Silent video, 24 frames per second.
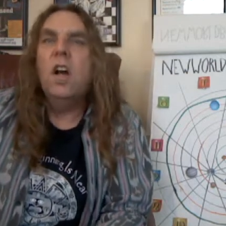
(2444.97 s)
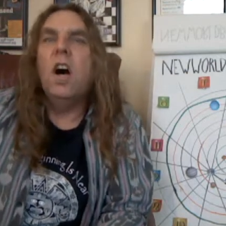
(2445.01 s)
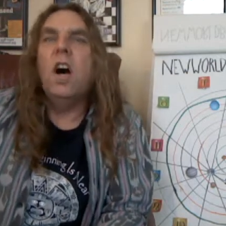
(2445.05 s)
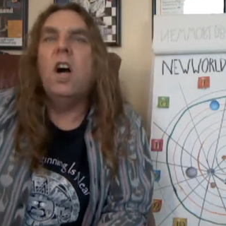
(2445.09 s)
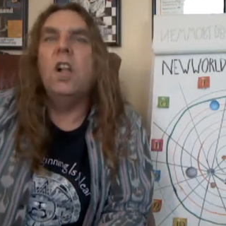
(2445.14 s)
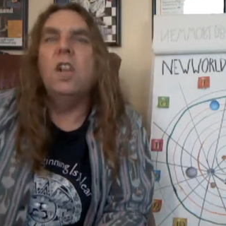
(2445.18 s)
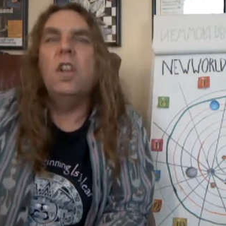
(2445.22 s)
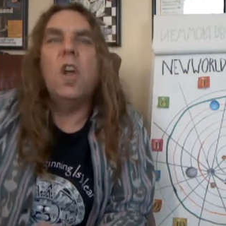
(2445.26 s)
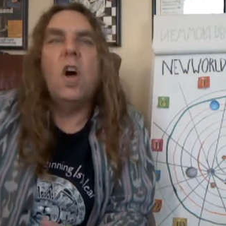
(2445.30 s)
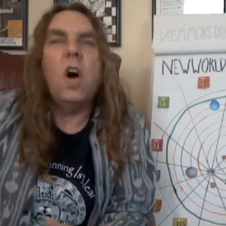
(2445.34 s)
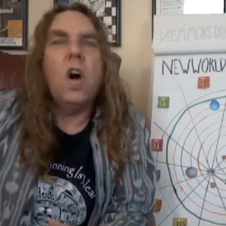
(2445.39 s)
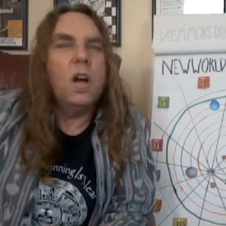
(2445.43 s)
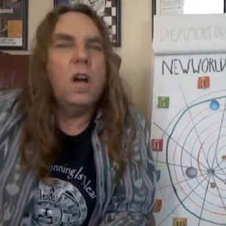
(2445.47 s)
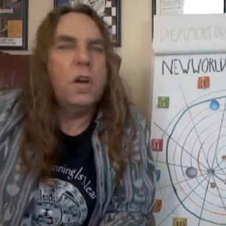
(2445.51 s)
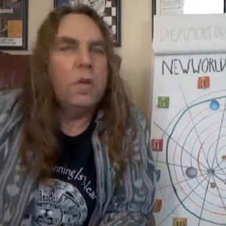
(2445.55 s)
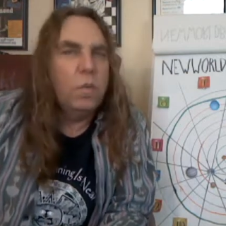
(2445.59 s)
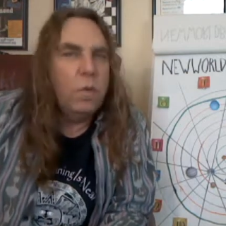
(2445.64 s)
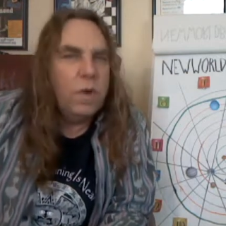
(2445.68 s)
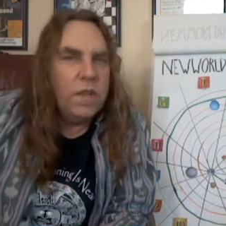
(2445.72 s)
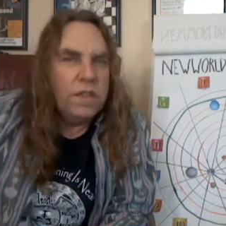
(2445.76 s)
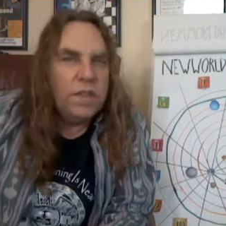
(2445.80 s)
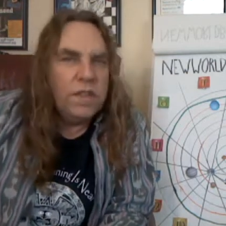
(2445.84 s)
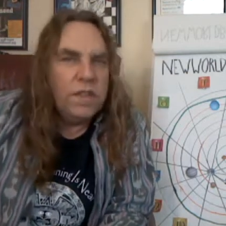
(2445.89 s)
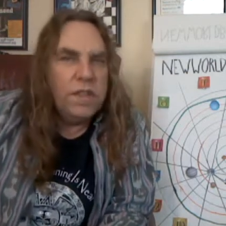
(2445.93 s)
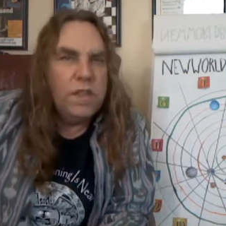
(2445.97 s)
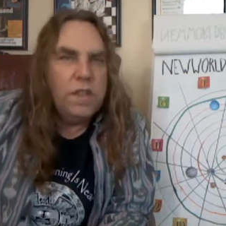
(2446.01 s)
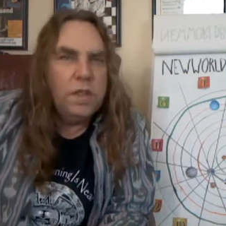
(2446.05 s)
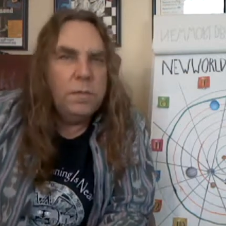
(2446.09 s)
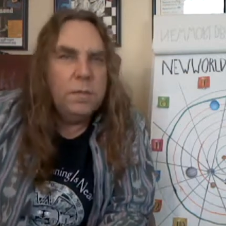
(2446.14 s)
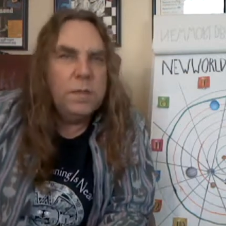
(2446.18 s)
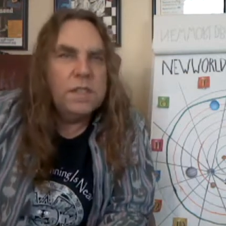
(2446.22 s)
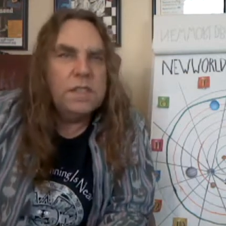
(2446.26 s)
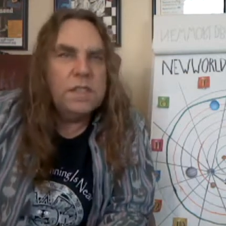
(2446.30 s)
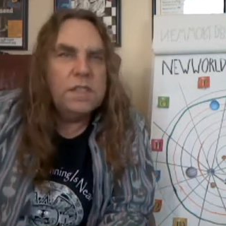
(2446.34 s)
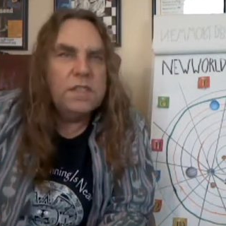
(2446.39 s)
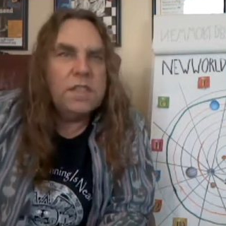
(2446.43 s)
along with the
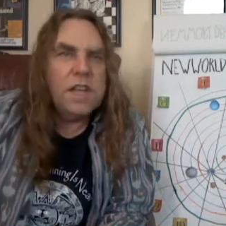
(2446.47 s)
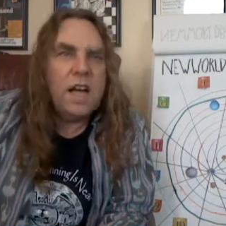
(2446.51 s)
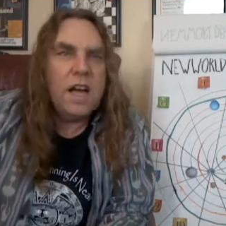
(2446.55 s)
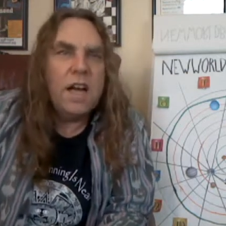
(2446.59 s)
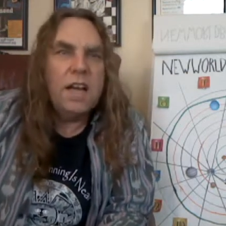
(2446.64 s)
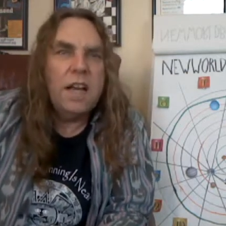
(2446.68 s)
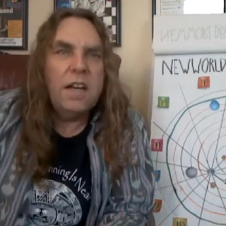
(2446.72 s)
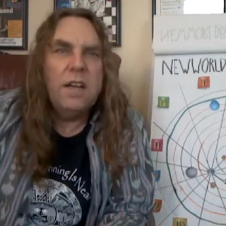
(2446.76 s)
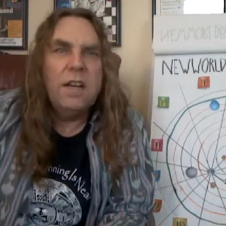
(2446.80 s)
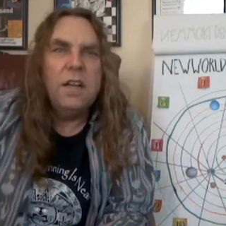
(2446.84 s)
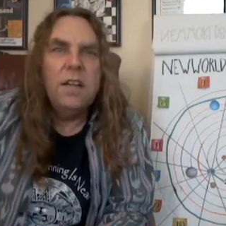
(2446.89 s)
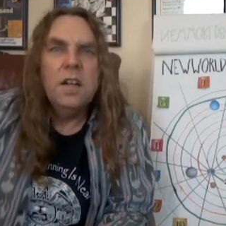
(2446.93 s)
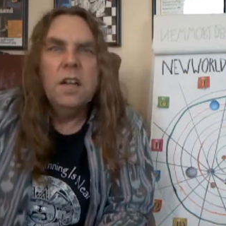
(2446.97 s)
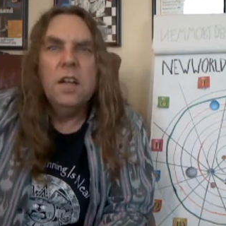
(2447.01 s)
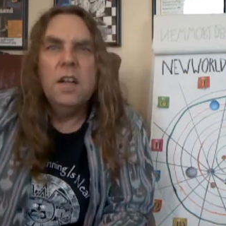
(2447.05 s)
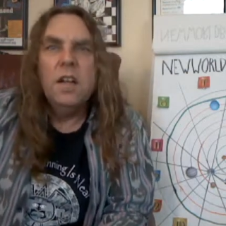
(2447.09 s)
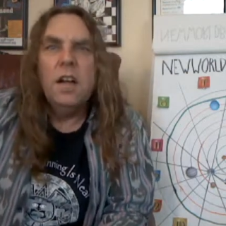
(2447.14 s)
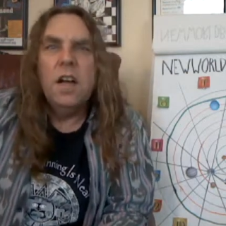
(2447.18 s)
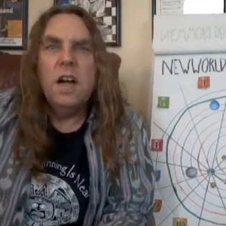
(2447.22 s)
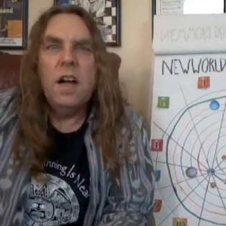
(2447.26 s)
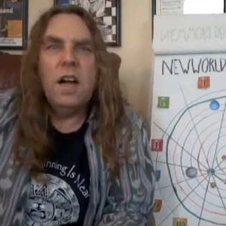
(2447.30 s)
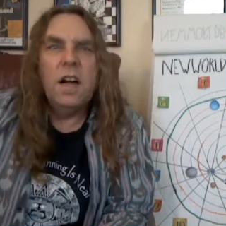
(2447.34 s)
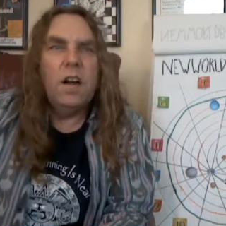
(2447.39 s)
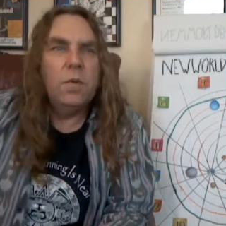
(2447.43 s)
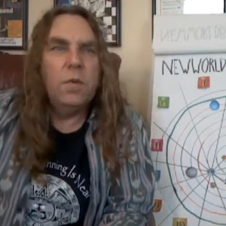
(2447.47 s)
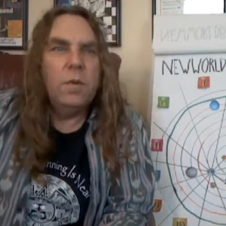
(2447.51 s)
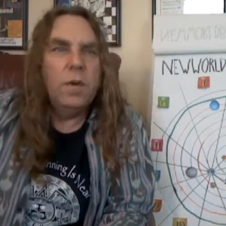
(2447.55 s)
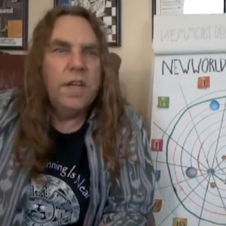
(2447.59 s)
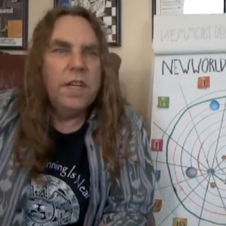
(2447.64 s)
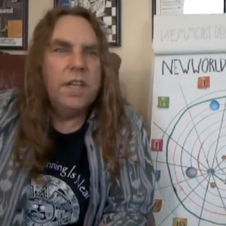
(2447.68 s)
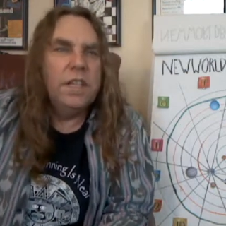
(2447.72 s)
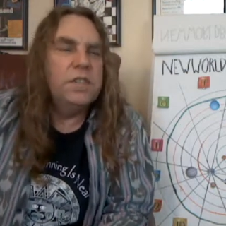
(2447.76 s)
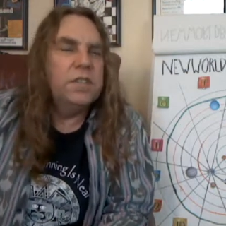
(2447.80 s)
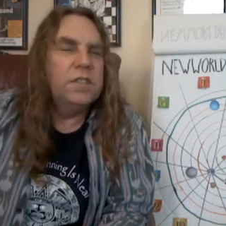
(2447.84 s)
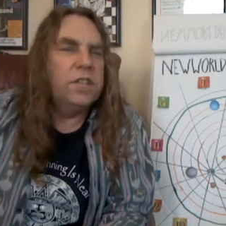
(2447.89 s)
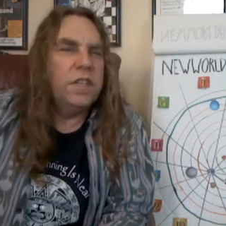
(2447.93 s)
human design reading.